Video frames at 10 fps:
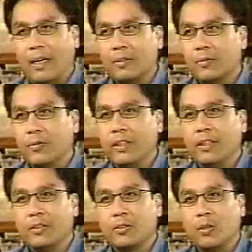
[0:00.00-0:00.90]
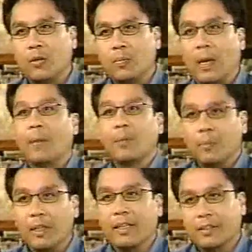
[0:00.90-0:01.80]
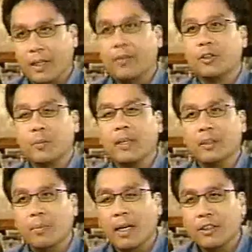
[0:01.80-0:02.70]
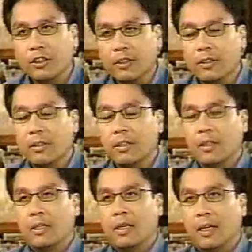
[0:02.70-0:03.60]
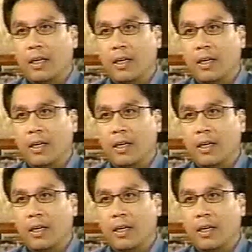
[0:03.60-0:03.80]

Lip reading: so. I don't feel it so palpably as others might imagine.